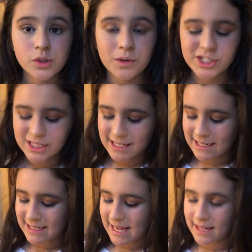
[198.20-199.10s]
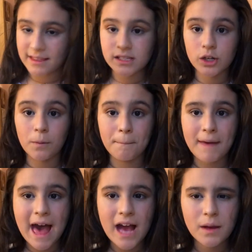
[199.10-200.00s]
So we're just gonna take this little
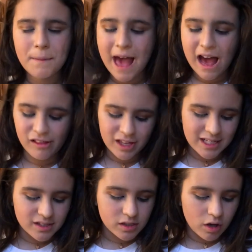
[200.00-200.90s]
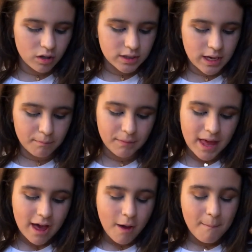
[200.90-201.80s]
MAC palette. It's called
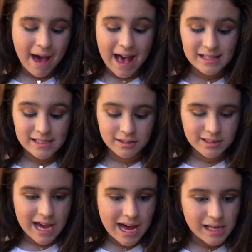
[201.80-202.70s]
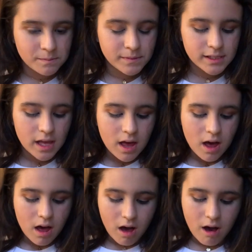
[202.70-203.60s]
Pastel Times.
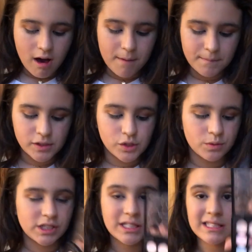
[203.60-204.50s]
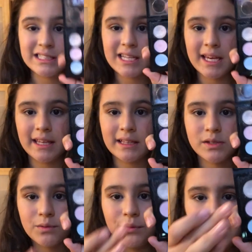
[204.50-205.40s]
So we're just gonna take
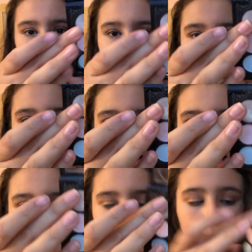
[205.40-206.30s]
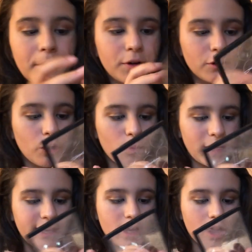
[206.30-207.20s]
this really light pearl
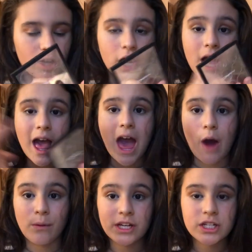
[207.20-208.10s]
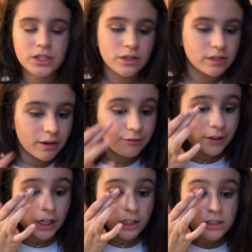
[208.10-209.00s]
white color, and we just use our
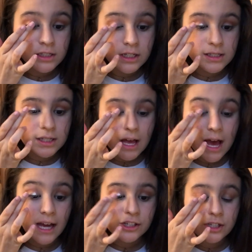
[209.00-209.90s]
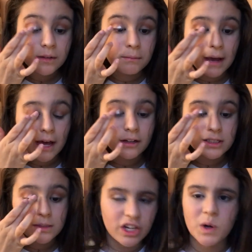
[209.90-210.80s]
fingers because hygiene
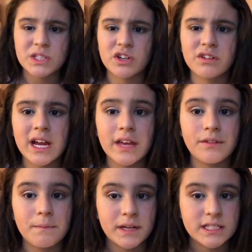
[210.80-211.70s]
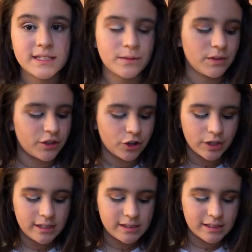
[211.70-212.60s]
matters. You know, it's alright if it mixes in with the
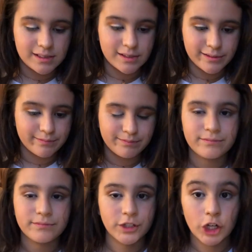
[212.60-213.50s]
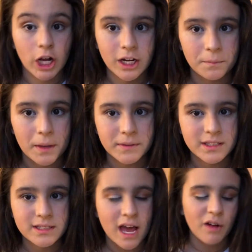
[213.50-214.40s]
crease because you're not gonna be able
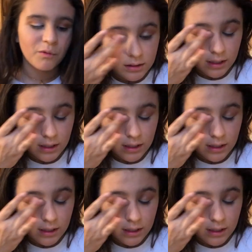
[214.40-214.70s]
to tell.